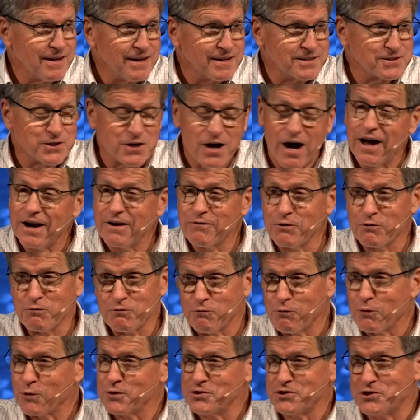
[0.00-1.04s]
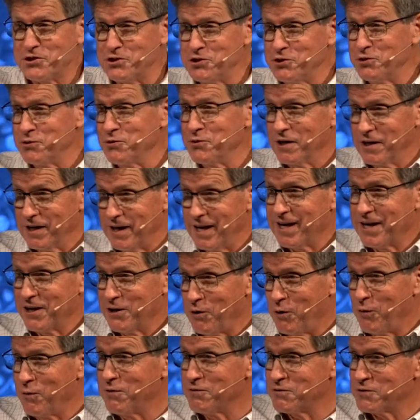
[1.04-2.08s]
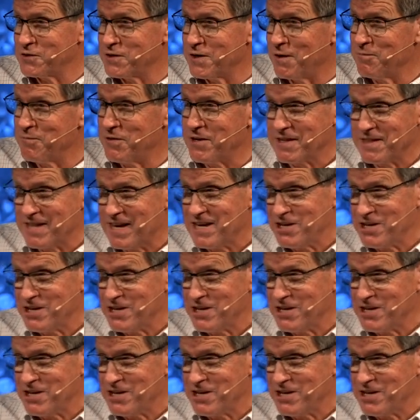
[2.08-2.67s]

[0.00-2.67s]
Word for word: Has God ever forced you to let go of something